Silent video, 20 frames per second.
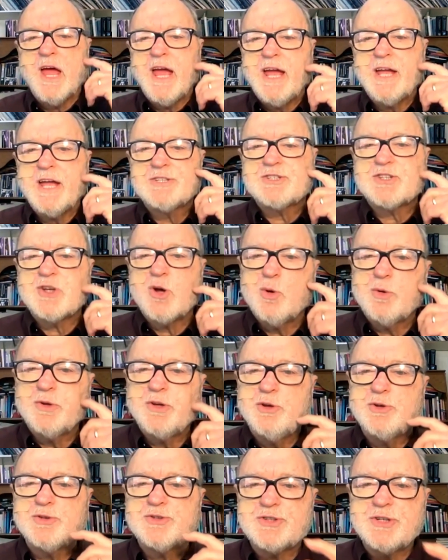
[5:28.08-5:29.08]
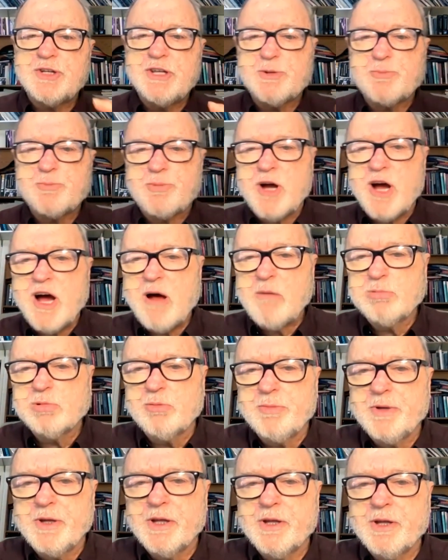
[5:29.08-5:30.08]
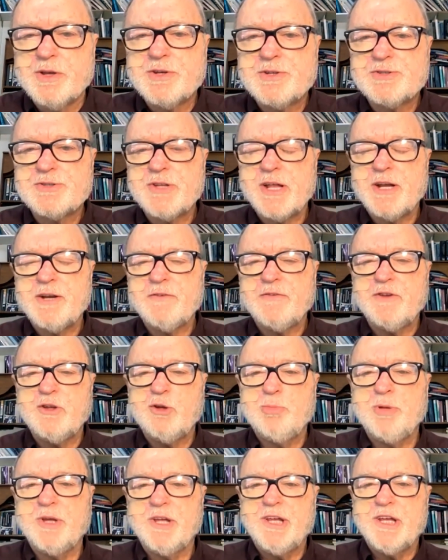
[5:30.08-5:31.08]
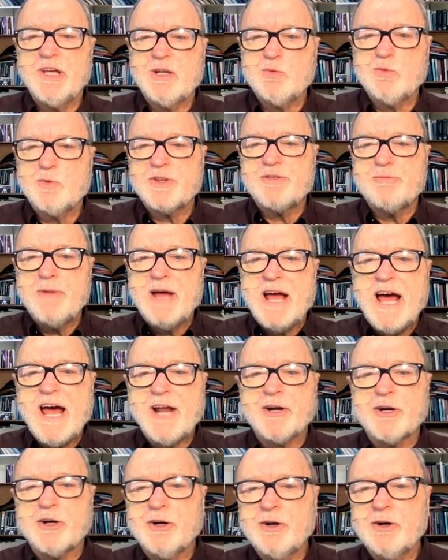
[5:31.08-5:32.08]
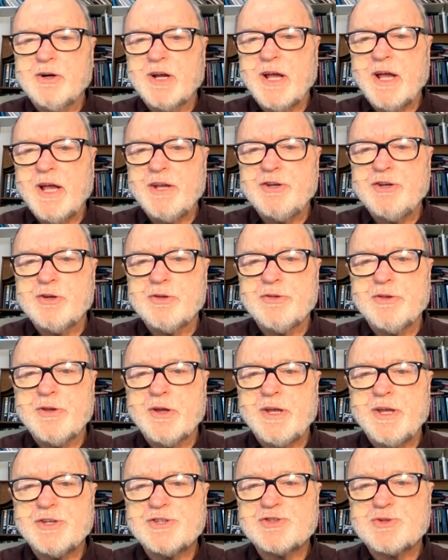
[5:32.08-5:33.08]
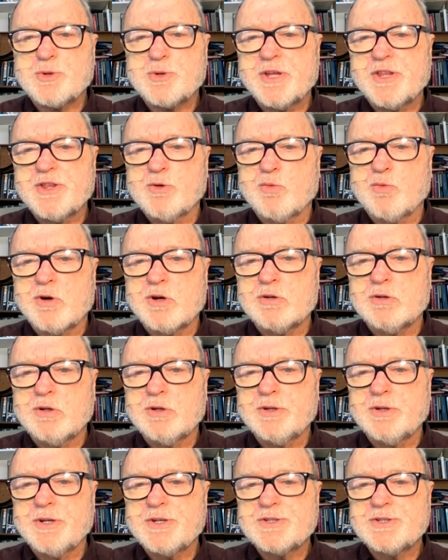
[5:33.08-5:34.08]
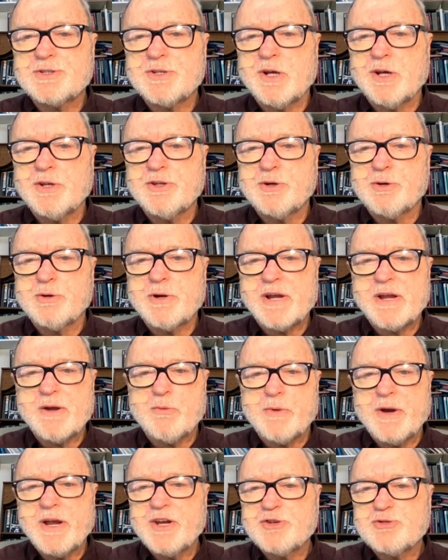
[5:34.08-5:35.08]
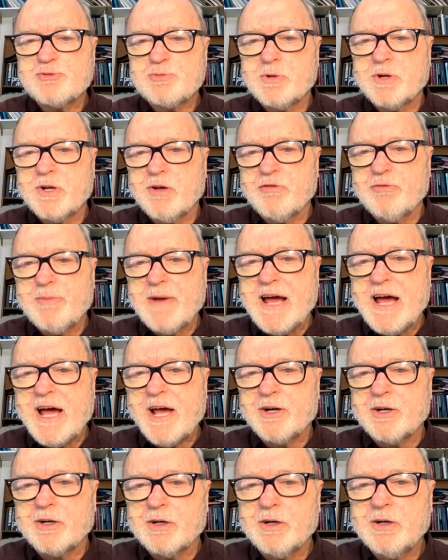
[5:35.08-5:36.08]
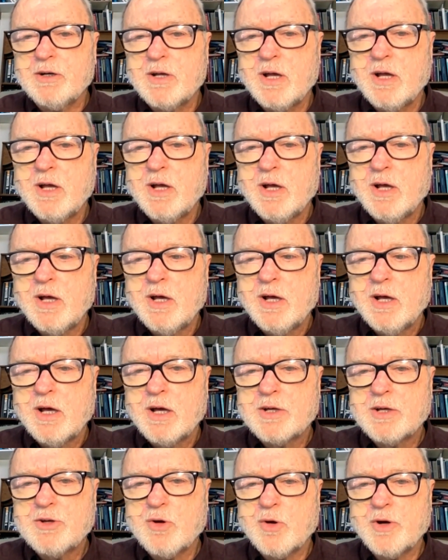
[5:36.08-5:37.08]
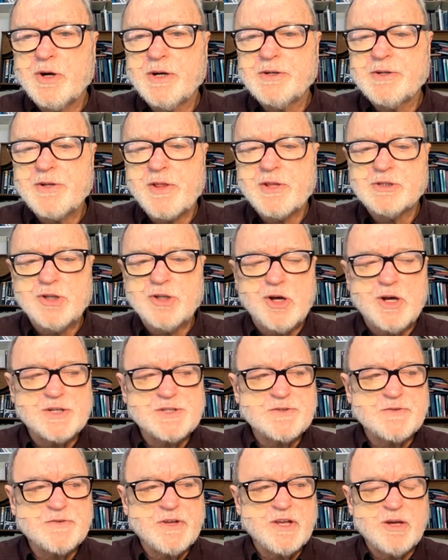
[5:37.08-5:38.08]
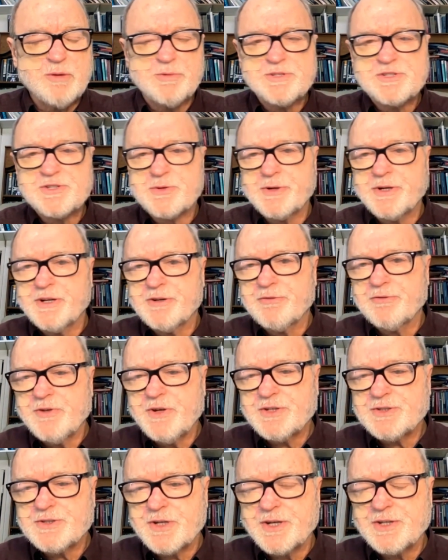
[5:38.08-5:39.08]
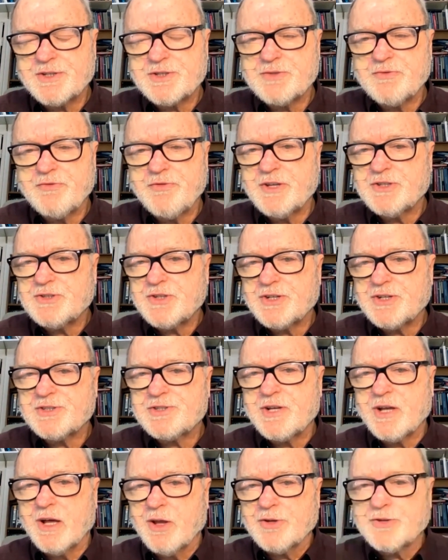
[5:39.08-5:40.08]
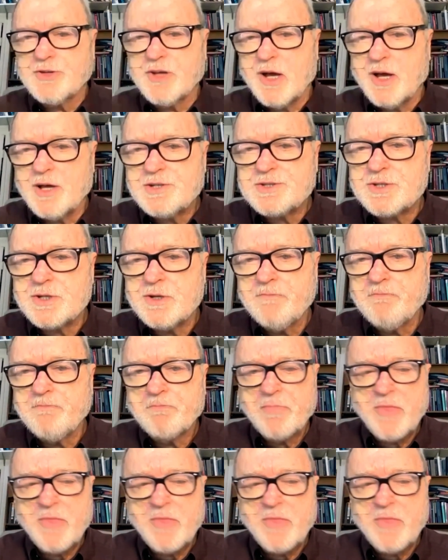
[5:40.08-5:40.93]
And so you see, the problem is that if you begin with matter, and the history of the world is the rearrangement of matter according to the laws of chemistry and physics, physics tells us